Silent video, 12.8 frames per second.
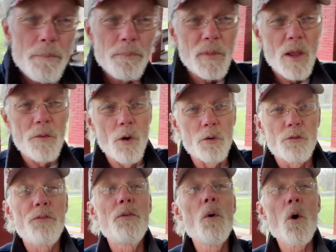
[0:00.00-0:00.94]

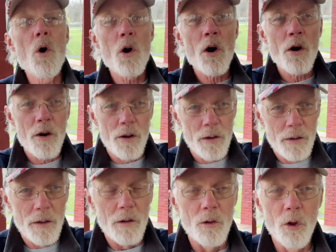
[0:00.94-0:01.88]

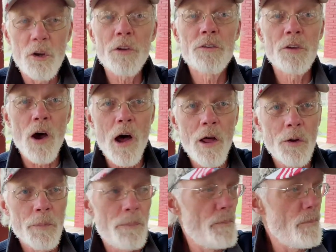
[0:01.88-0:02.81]
look at the
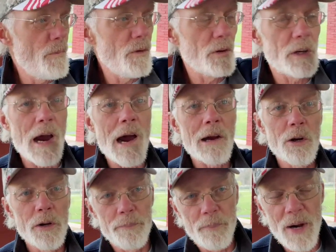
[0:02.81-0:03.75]
other
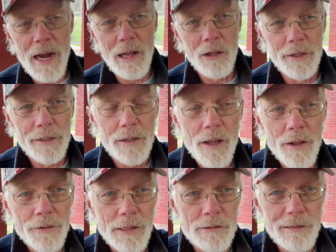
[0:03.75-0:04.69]
concrete piling
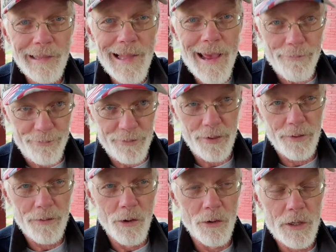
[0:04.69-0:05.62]
that's left,
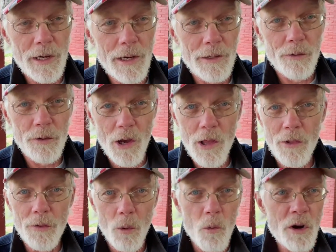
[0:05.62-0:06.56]
okay?
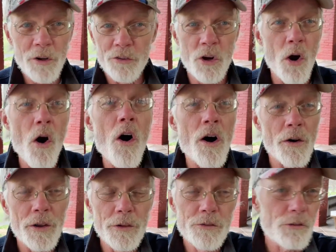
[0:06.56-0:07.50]
The one is gone.
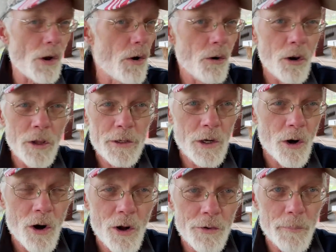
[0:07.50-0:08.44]
It's totally
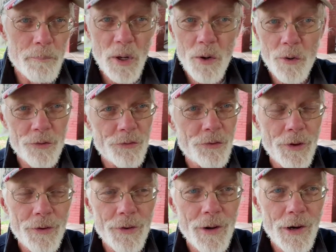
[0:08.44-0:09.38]
gone. The boat is
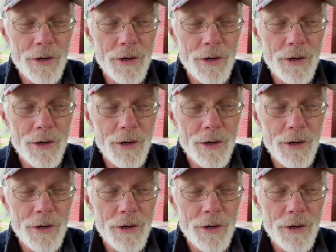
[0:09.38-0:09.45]
sitting there.